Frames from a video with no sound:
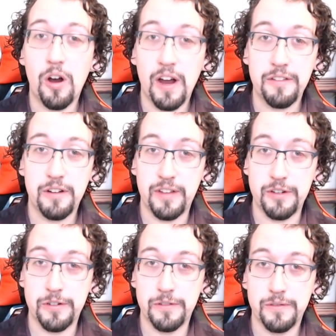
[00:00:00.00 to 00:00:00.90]
our other
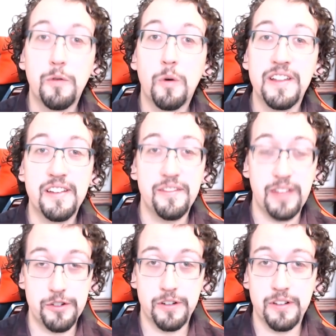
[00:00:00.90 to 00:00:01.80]
adventure. For this
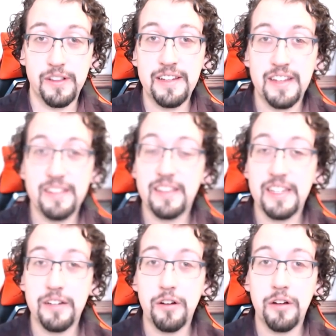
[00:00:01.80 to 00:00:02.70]
adventure, let's say that the
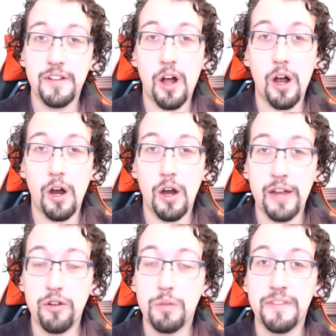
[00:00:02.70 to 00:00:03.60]
heroes are
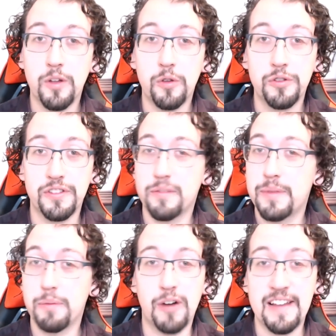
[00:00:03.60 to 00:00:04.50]
a group of soldiers from
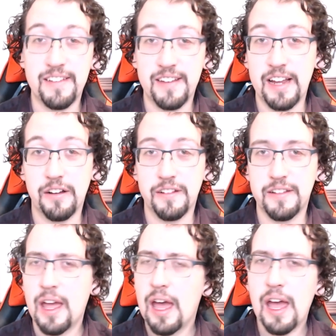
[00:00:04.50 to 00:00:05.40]
the Brass Tigers,
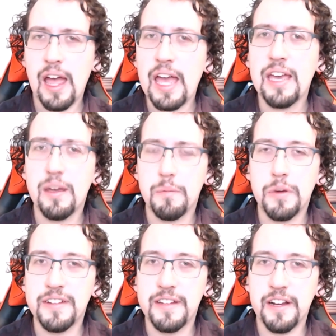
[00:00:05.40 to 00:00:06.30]
a
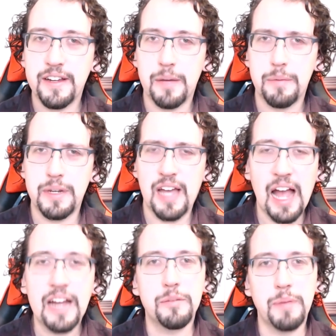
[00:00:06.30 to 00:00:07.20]
mercenary company
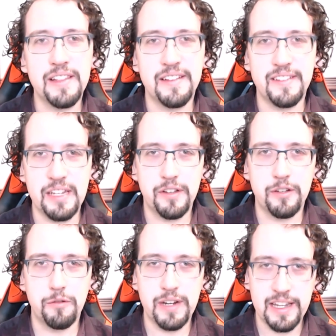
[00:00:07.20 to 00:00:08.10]
hired by the city of
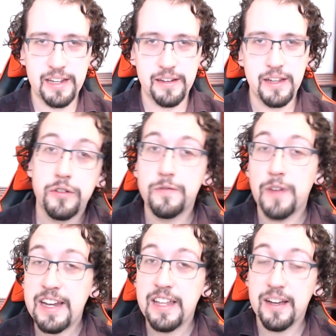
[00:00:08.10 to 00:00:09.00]
Equidian to
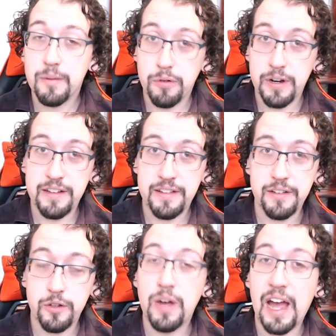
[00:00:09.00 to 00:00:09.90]
find a young prince
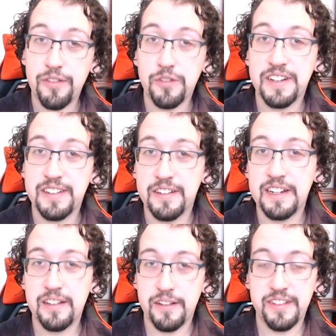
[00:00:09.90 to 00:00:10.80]
who, after a
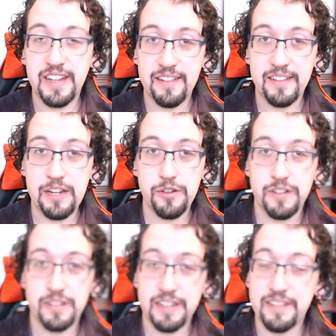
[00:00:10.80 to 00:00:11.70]
series of
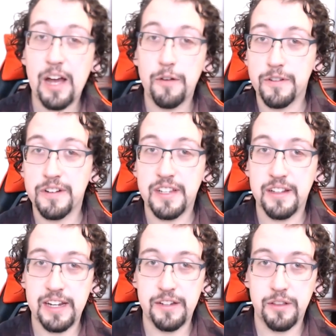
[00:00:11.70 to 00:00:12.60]
assassinations, is now first in
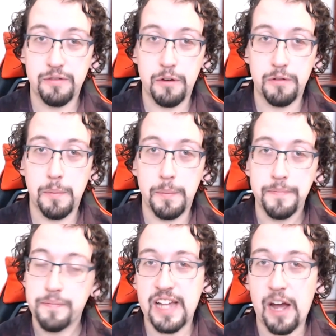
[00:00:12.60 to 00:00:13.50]
line to the throne.
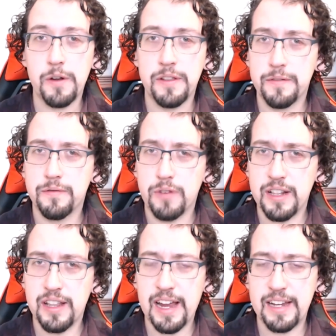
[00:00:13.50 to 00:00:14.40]
He's out on the
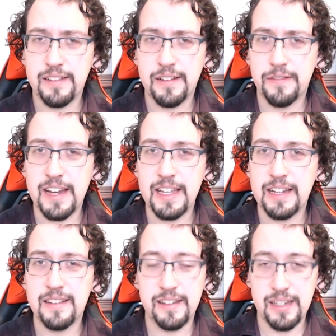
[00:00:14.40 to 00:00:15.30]
front lines fighting
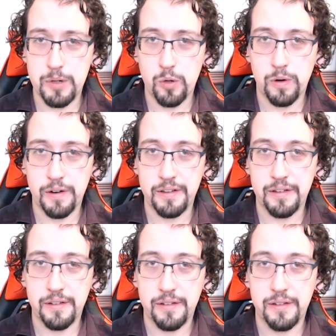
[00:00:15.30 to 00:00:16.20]
against the demon
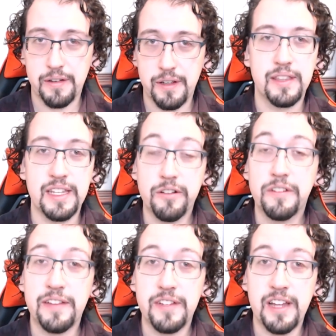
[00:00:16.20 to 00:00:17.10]
hordes. The
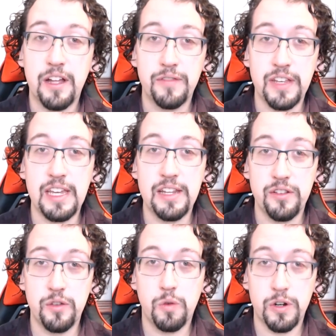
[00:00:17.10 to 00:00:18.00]
heroes have to delve
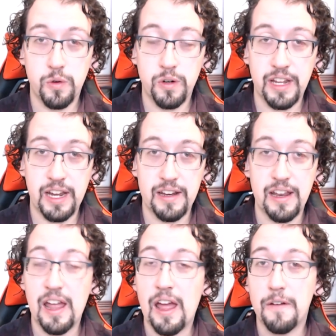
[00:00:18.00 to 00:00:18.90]
into the war-torn land,
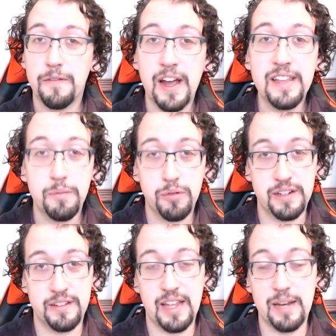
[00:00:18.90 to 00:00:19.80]
find the
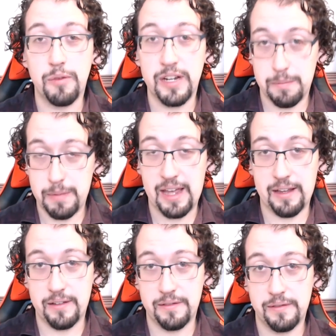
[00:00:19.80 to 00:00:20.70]
prince, and bring him
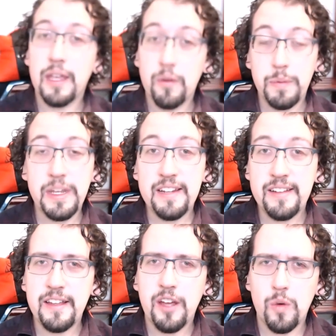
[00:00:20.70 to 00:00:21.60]
back. It would be
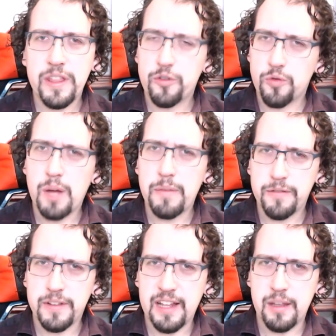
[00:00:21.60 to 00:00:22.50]
easy to go with drama
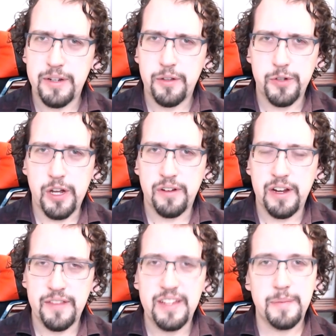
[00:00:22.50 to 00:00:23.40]
for the elemental genre
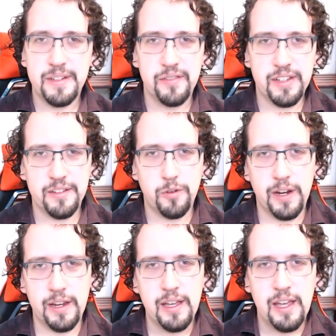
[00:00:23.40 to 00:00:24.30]
of this specific
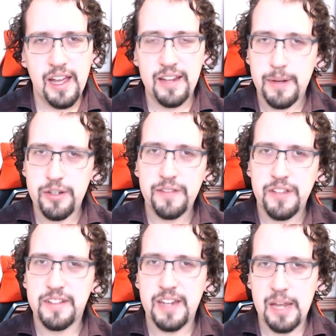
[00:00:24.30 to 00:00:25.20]
story, especially if
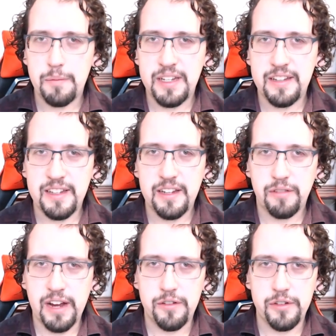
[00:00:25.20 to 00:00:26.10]
there's an NPC
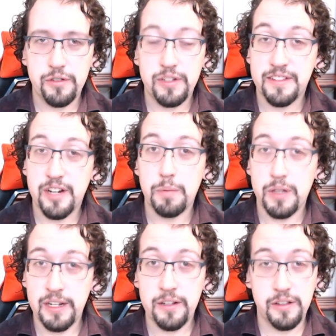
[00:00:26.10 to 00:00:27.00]
around who can start
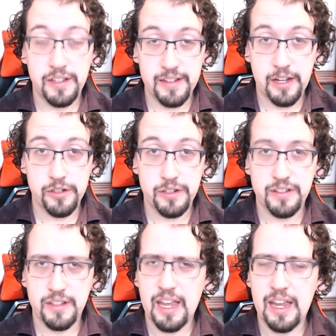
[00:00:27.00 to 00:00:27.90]
political
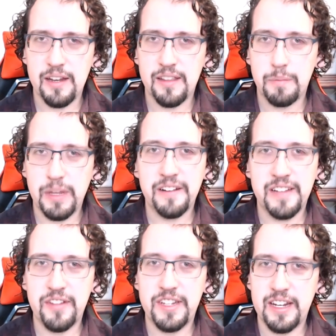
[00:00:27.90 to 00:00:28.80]
discussions, and the players
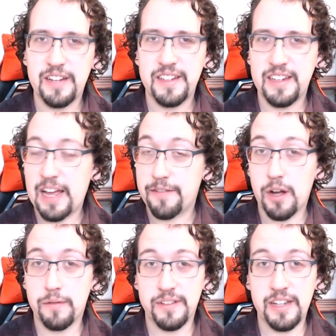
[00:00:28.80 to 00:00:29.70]
have a tendency to have
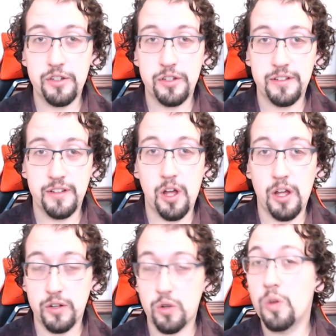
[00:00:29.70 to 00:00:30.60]
conversations
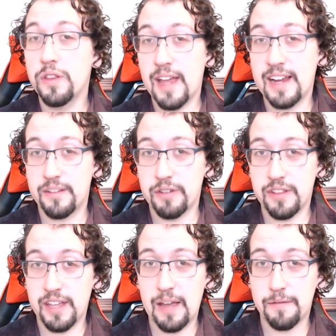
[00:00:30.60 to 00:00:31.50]
on cold nights around
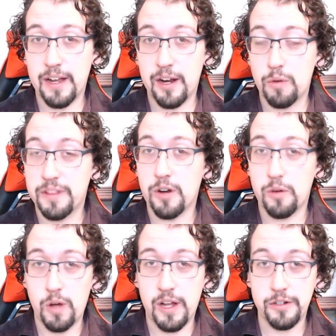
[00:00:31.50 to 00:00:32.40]
the campfire while they're
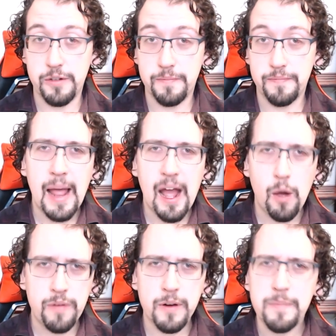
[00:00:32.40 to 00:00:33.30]
on watch.
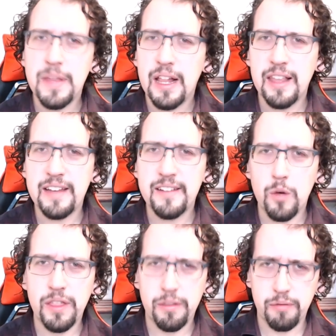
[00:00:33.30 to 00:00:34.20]
However, let's go
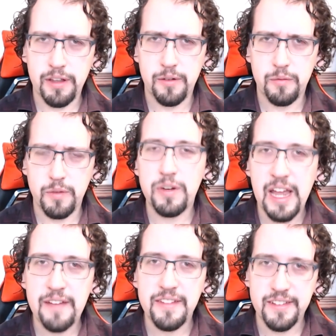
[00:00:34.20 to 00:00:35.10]
with thriller. We want to
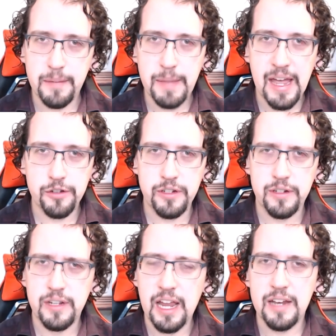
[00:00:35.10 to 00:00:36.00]
have some
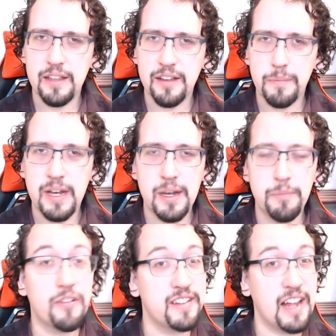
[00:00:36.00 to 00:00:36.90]
action, and there have been a
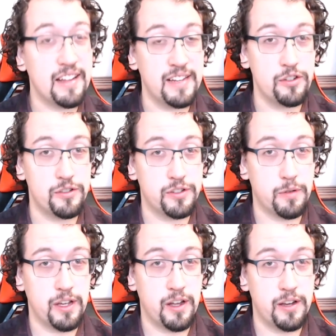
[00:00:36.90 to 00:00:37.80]
number of assassinations
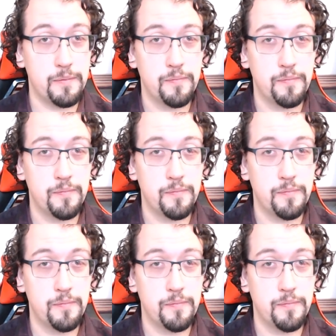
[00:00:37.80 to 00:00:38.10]
going on.